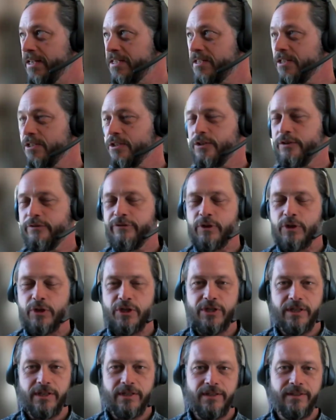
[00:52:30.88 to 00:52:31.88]
it's the
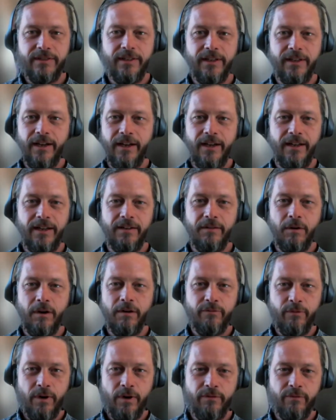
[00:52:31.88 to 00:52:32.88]
diversity,
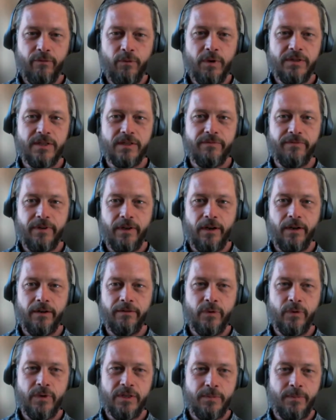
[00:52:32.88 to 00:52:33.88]
of what's
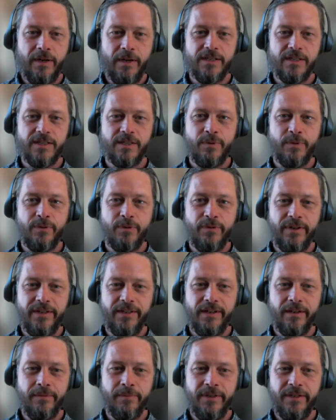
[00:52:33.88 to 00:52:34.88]
possible,
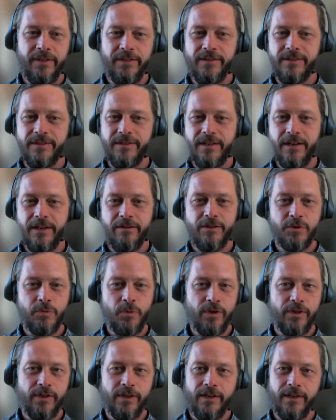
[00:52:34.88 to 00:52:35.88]
right? I mean, Sarah's
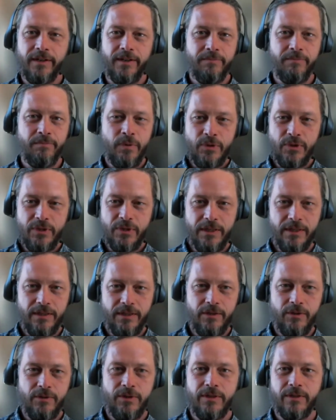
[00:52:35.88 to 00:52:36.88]
working mostly at
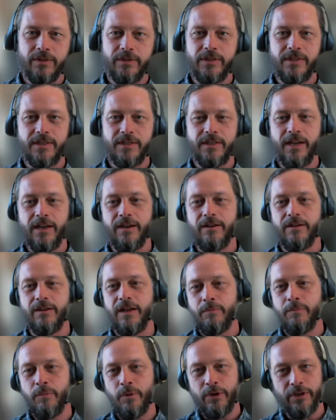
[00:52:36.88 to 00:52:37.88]
the utility
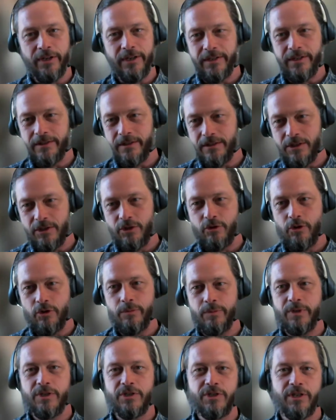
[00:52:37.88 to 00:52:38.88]
scale. I'm working at the
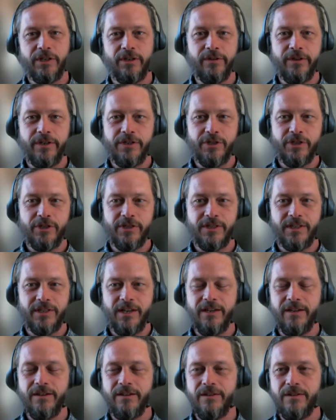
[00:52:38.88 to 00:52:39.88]
distributed generation
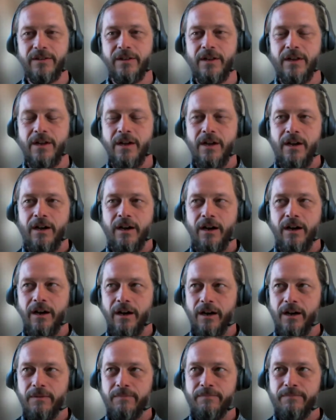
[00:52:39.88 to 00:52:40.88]
scale.
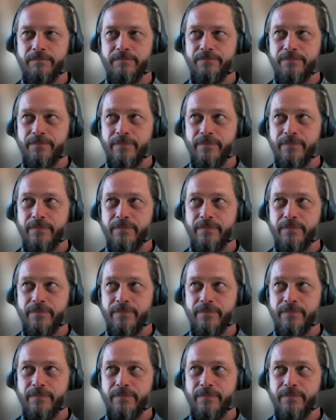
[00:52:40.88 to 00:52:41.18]
There